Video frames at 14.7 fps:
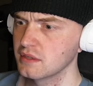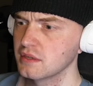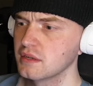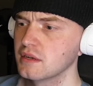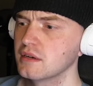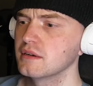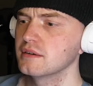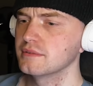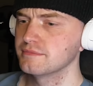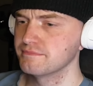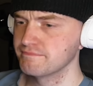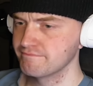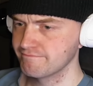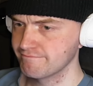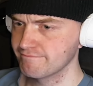It
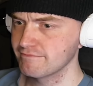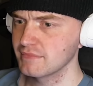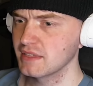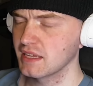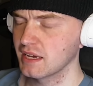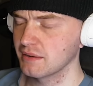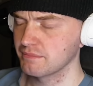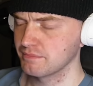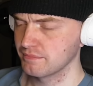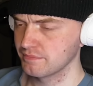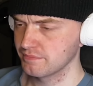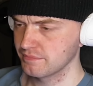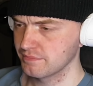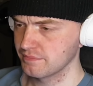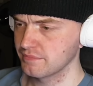can't be harder than my
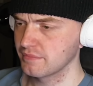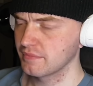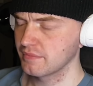head.